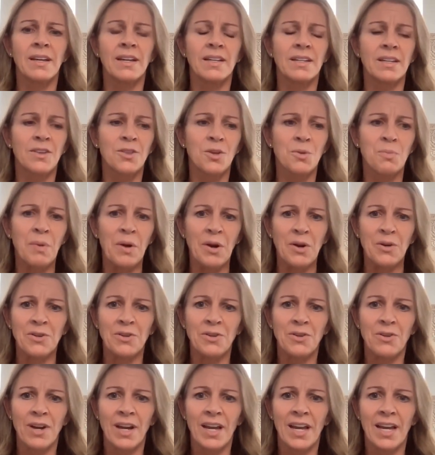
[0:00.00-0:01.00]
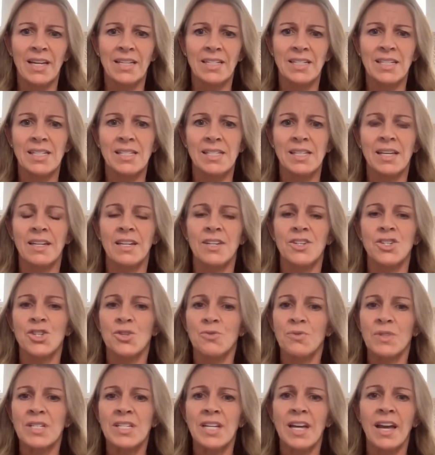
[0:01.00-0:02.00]
Another partner had decided to
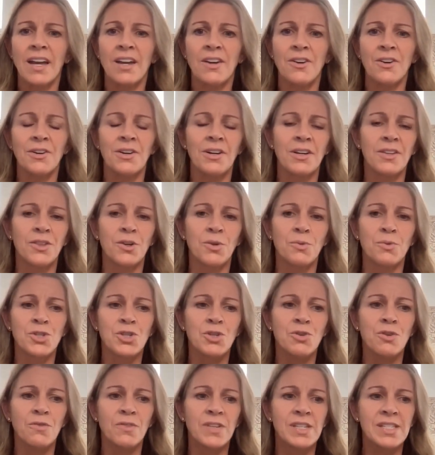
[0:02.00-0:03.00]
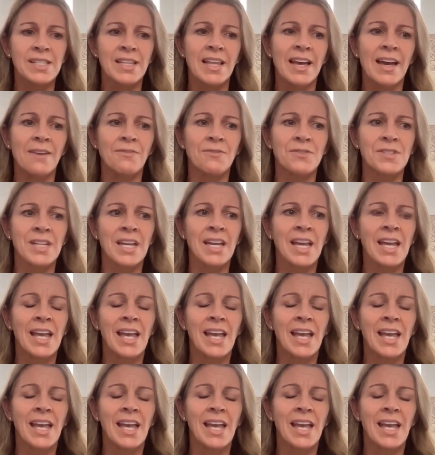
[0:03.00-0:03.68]
retire, and there were two of us left.